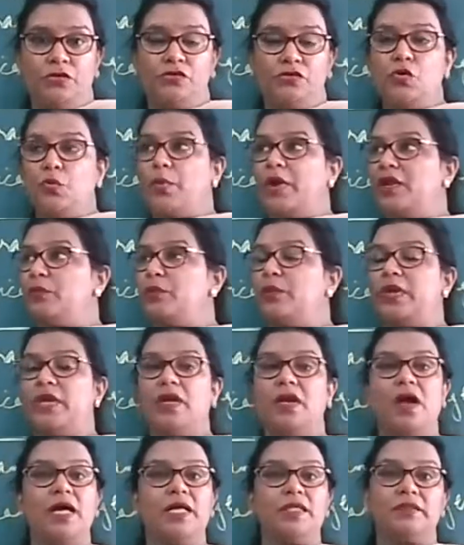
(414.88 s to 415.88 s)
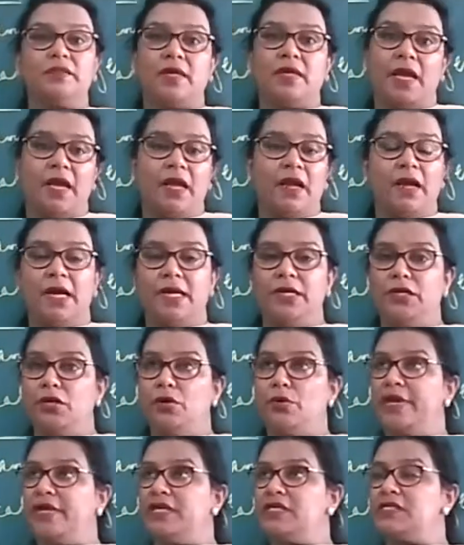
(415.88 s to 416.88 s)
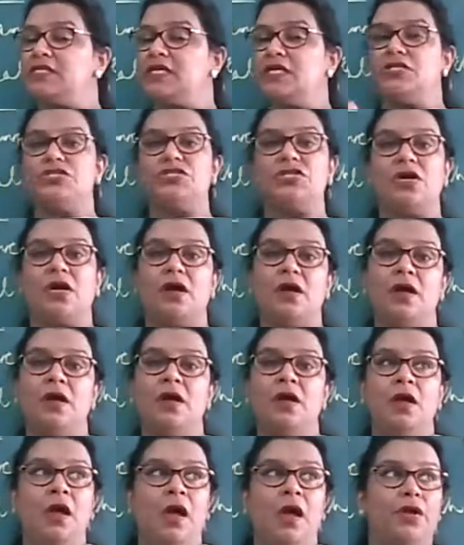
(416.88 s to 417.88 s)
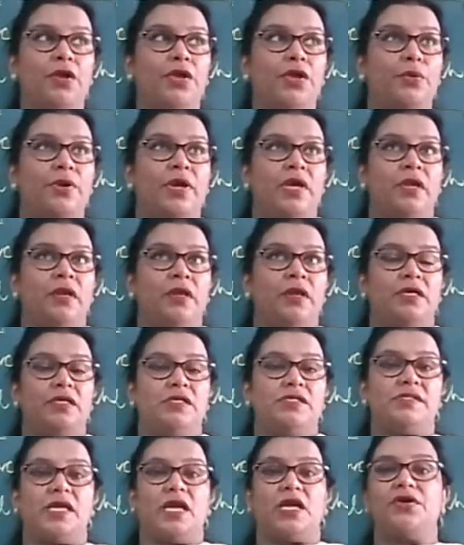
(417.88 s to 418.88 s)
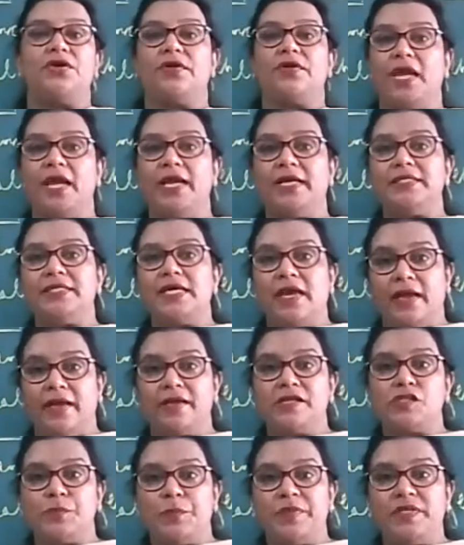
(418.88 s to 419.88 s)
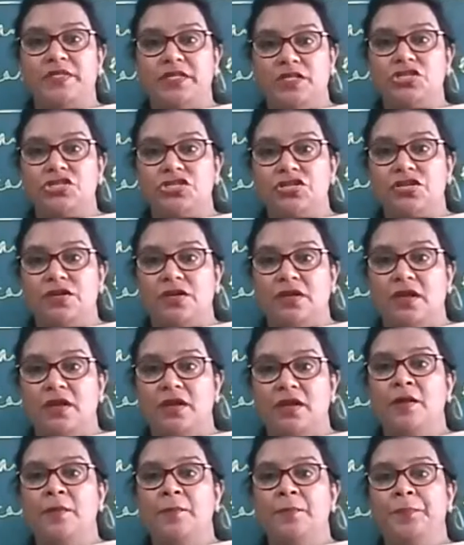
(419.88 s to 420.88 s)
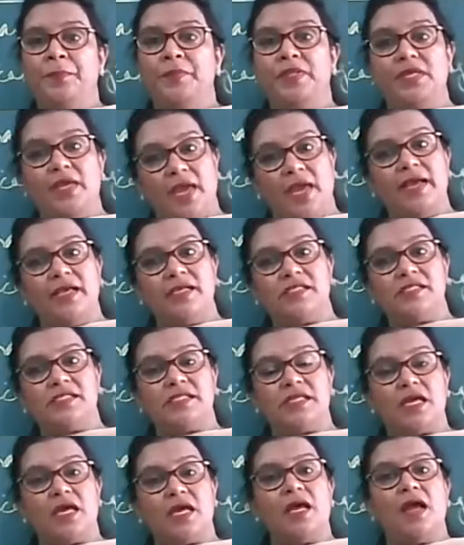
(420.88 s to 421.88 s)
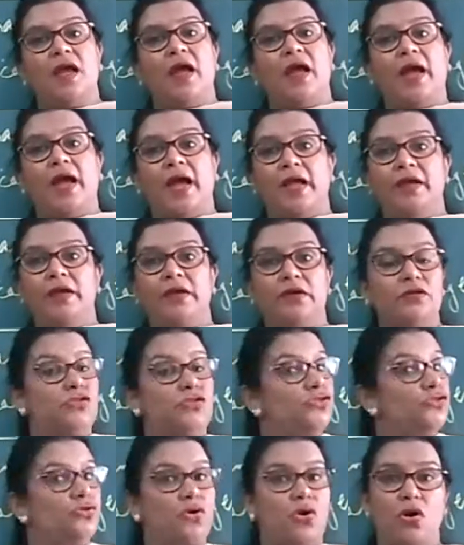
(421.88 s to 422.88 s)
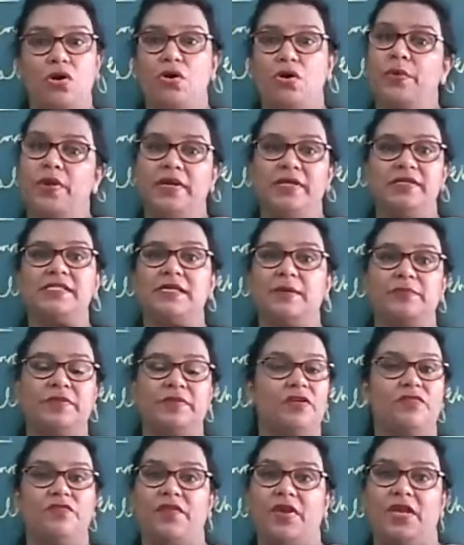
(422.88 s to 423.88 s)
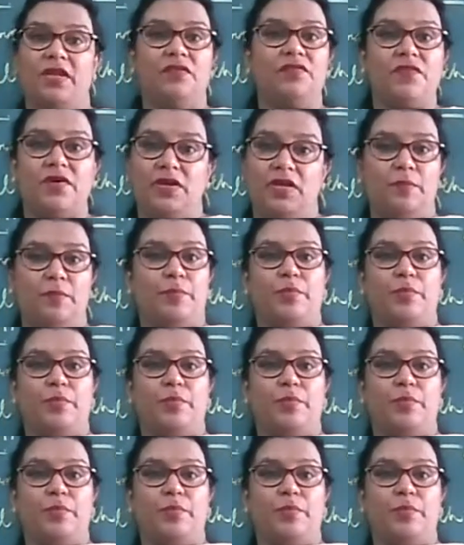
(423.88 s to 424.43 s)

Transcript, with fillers: So when we are there undergoing such a you can uh, see great expedition. Yes, and strong will is something very, very